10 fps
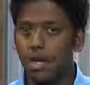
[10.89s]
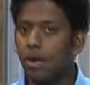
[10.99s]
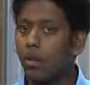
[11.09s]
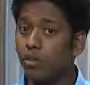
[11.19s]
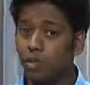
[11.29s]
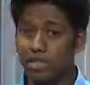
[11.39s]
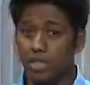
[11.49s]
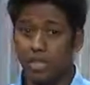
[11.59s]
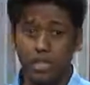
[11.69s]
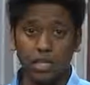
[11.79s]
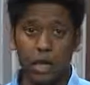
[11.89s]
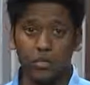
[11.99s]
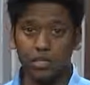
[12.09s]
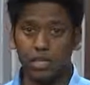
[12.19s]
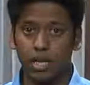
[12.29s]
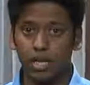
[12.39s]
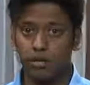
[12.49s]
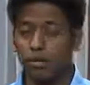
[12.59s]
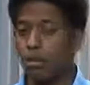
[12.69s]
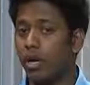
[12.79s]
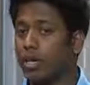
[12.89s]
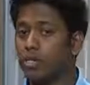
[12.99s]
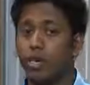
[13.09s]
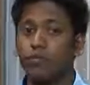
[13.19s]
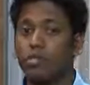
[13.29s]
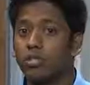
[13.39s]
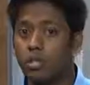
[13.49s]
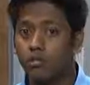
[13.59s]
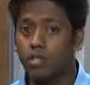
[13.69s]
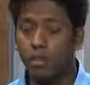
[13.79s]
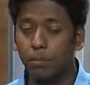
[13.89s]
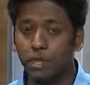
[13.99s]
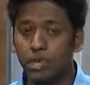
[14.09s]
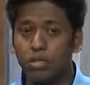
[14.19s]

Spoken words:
Now, whether it's an e-commerce site or a software as a service company,